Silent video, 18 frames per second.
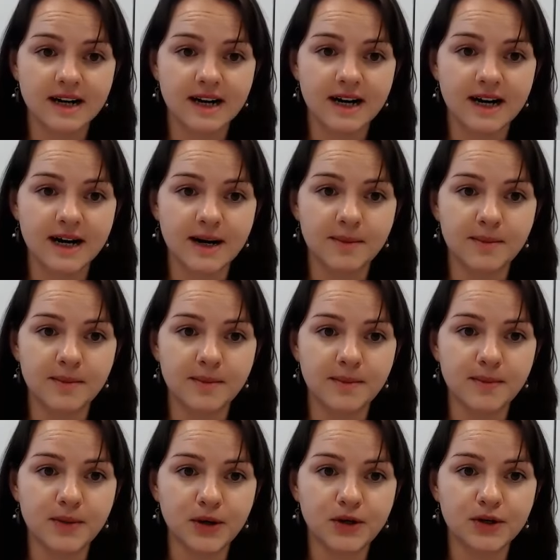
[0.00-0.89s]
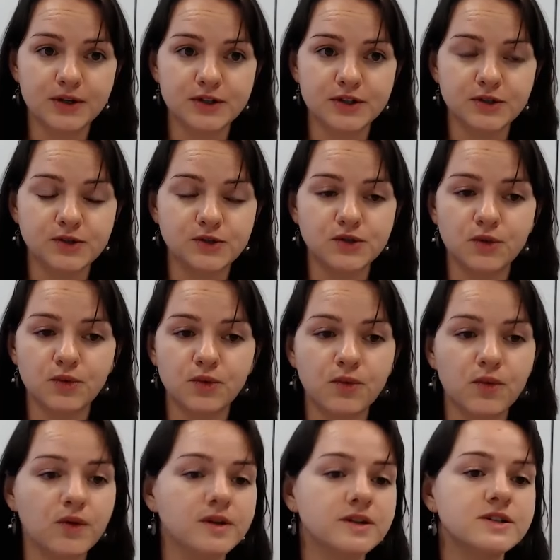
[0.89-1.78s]
because you
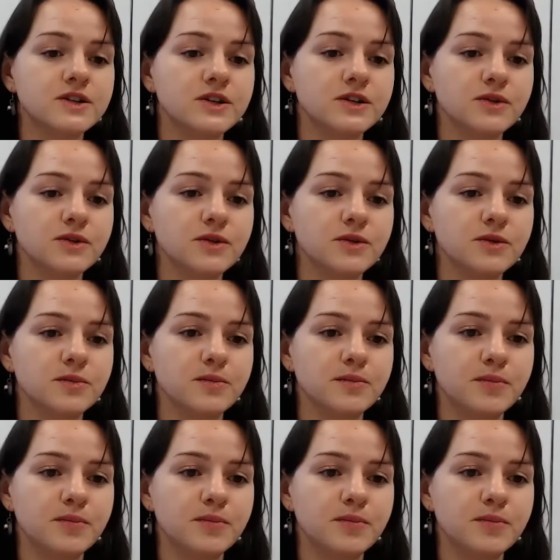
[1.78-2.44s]
don't want to